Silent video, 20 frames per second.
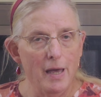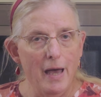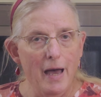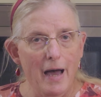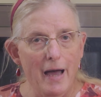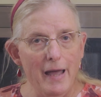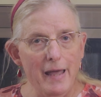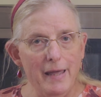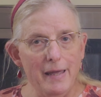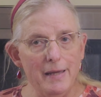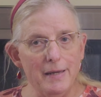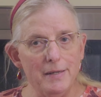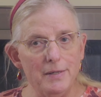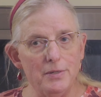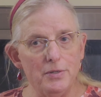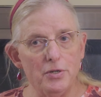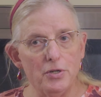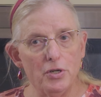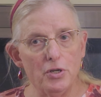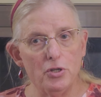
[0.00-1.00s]

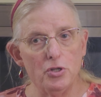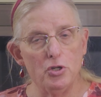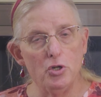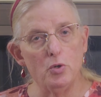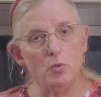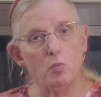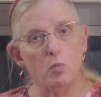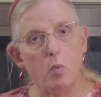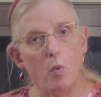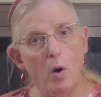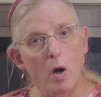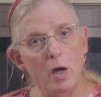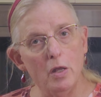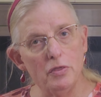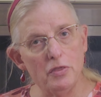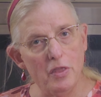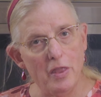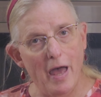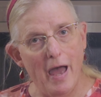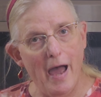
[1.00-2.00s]
and you
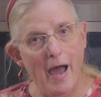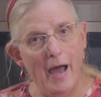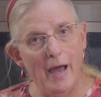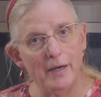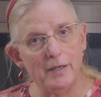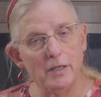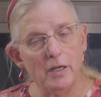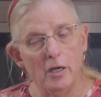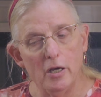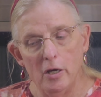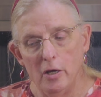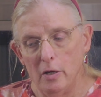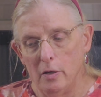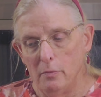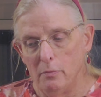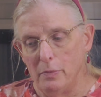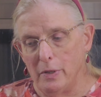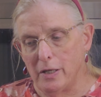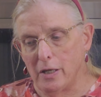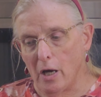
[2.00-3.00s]
want that
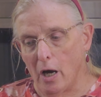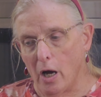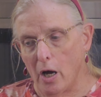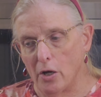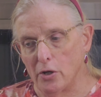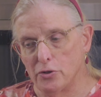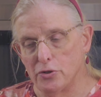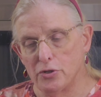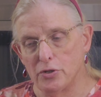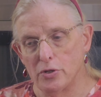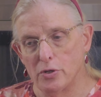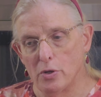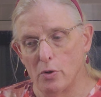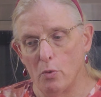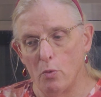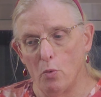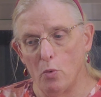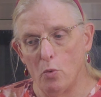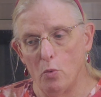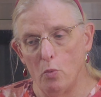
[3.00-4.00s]
because
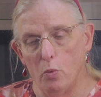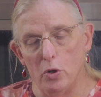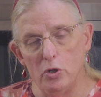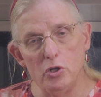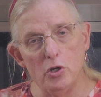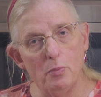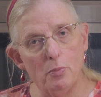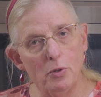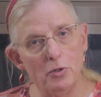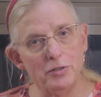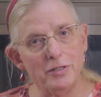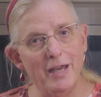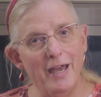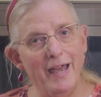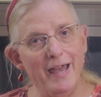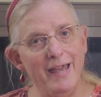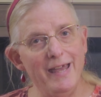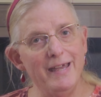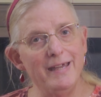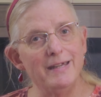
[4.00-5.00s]
when you put the
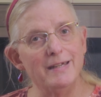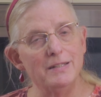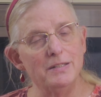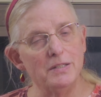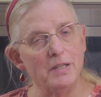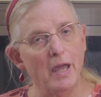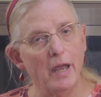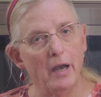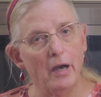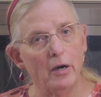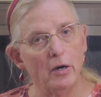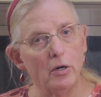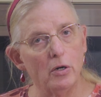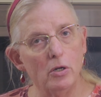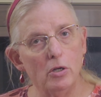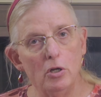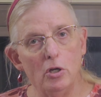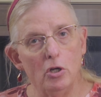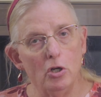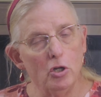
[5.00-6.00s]
egg in there,
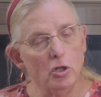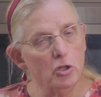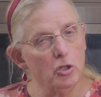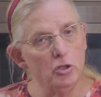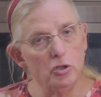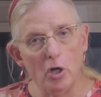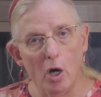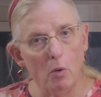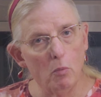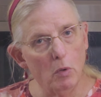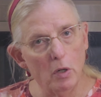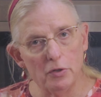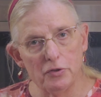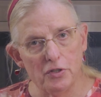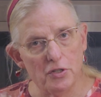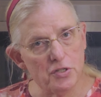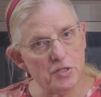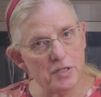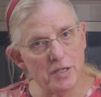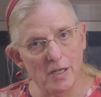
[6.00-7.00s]
you don't want
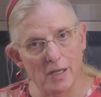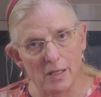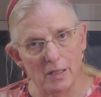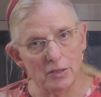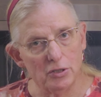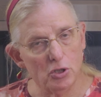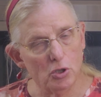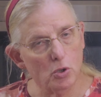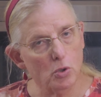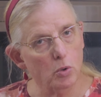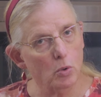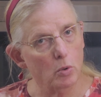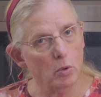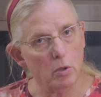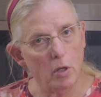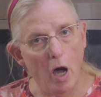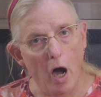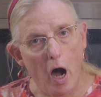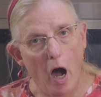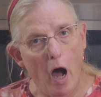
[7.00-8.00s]
the skillet to cool
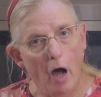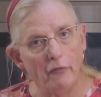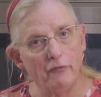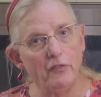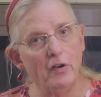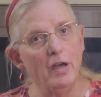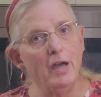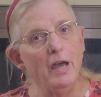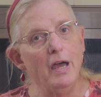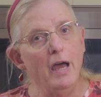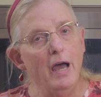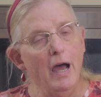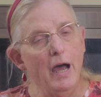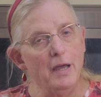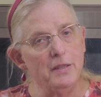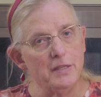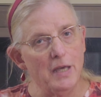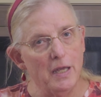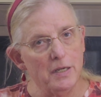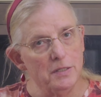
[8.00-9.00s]
off,
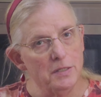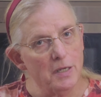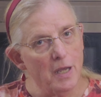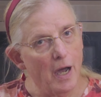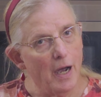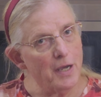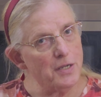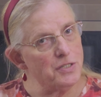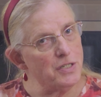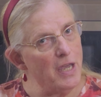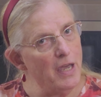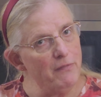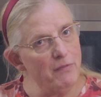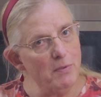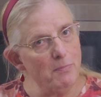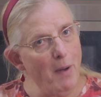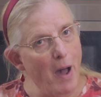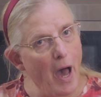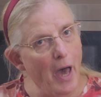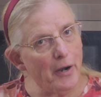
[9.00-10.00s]
and that nice heavy
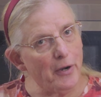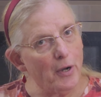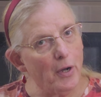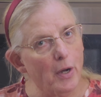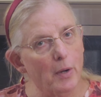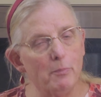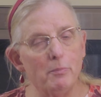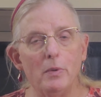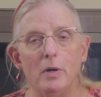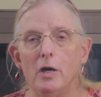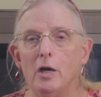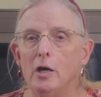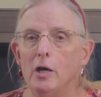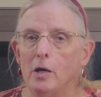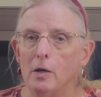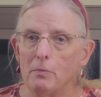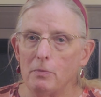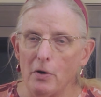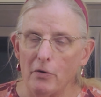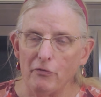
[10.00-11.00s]
bottom
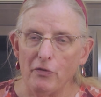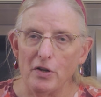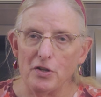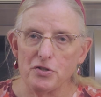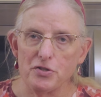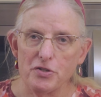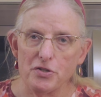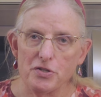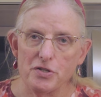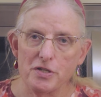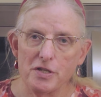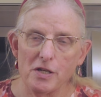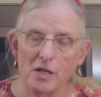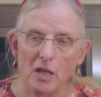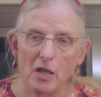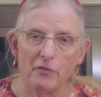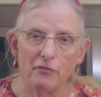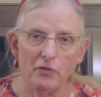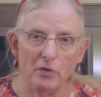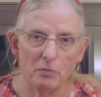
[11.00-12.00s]
prevents the
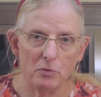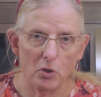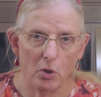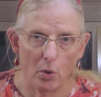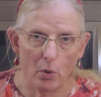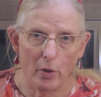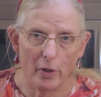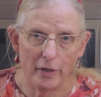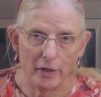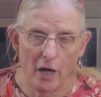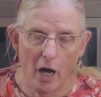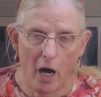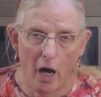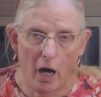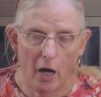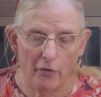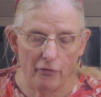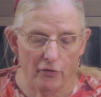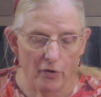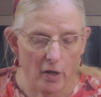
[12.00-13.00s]
skillet from cooling
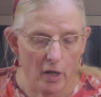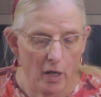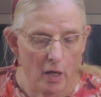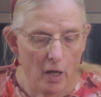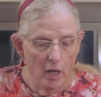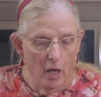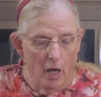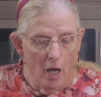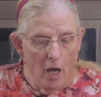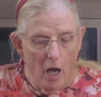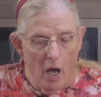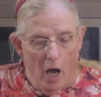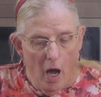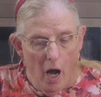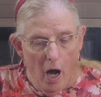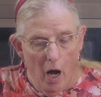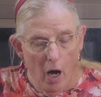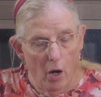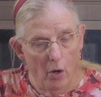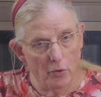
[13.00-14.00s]
off.
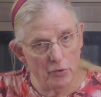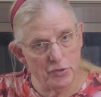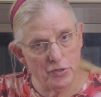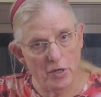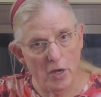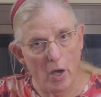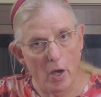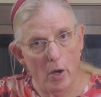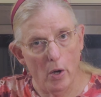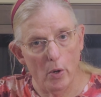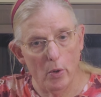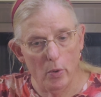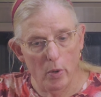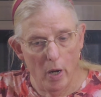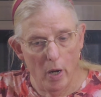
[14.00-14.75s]
Also,